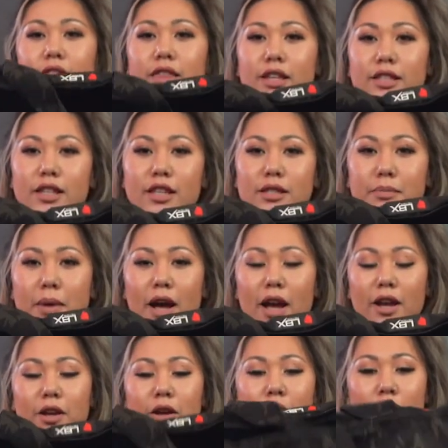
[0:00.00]
This is
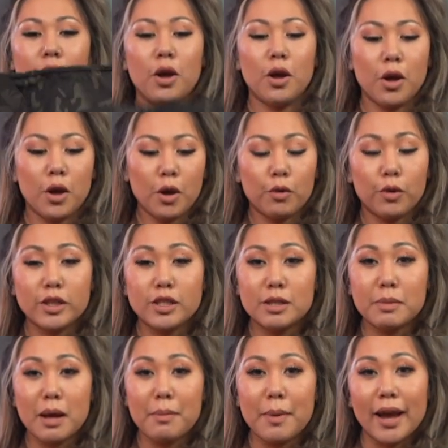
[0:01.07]
my What's in
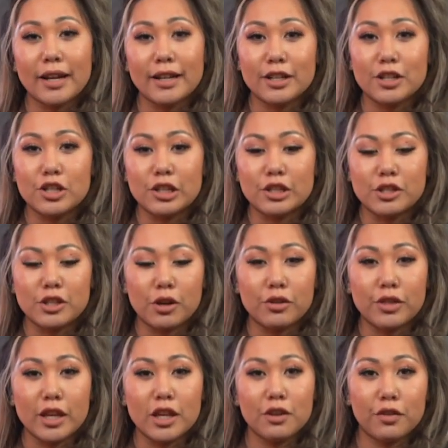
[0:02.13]
My Bag edition. So
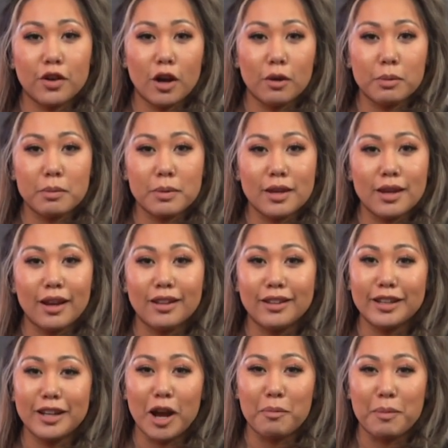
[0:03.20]
thank you for helping me
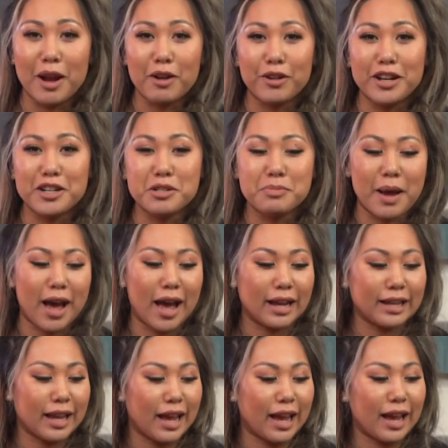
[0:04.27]
clean out my range
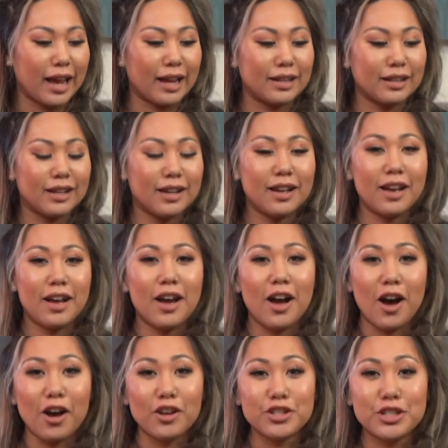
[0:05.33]
bag, and
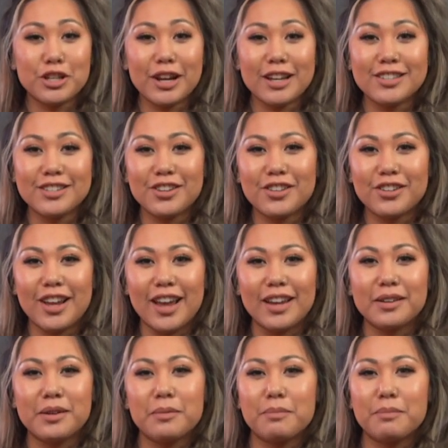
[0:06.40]
I'll see you guys another day.